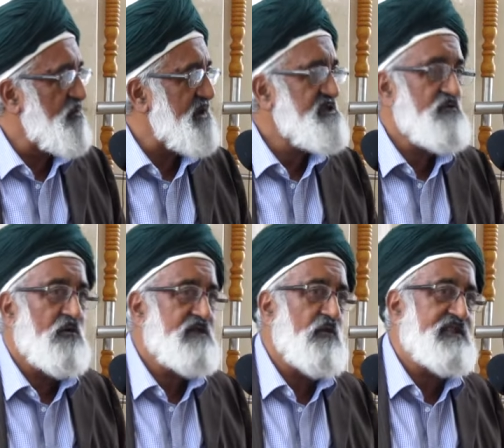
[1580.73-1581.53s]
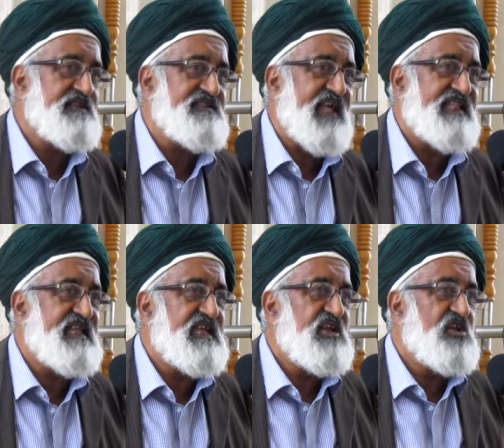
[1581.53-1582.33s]
What, what, what is that?
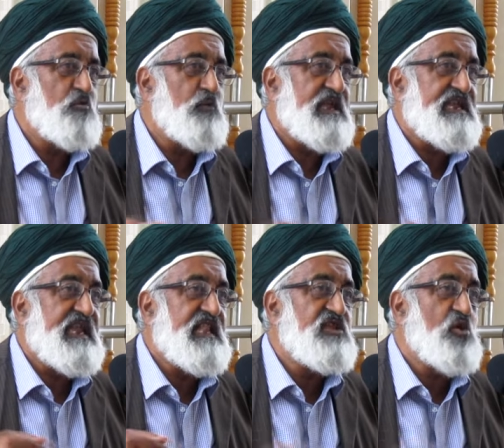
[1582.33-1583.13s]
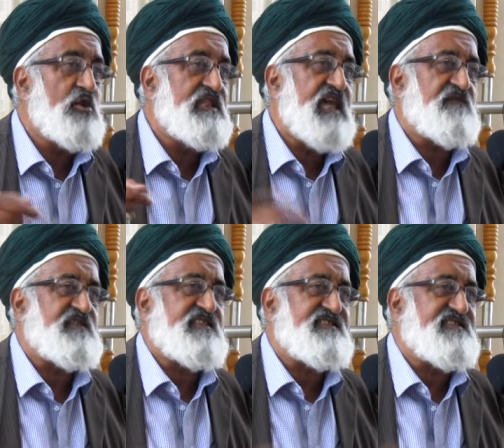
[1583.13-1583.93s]
we kill your
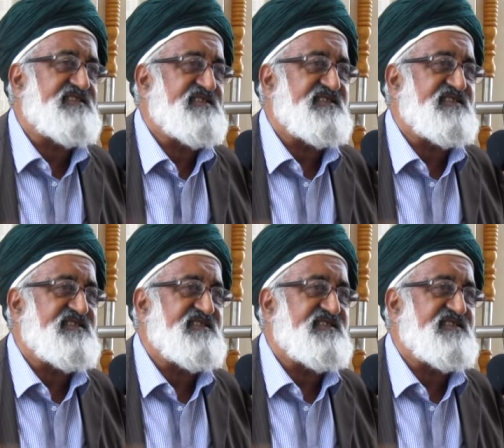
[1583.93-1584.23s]
nafs.